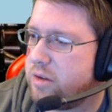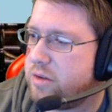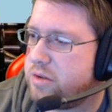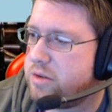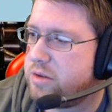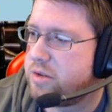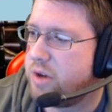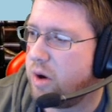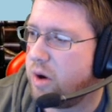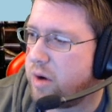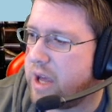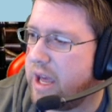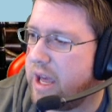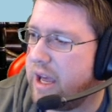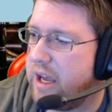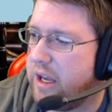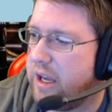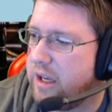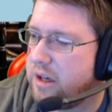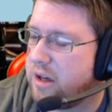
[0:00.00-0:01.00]

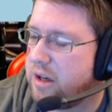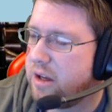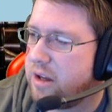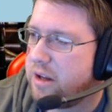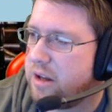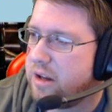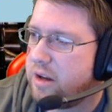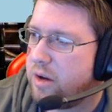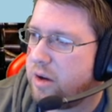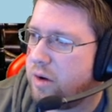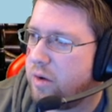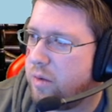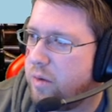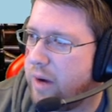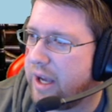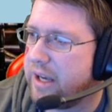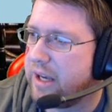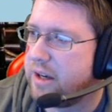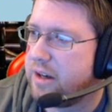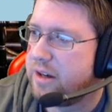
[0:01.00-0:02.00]
Tocaine.
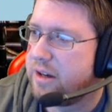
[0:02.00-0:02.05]
What?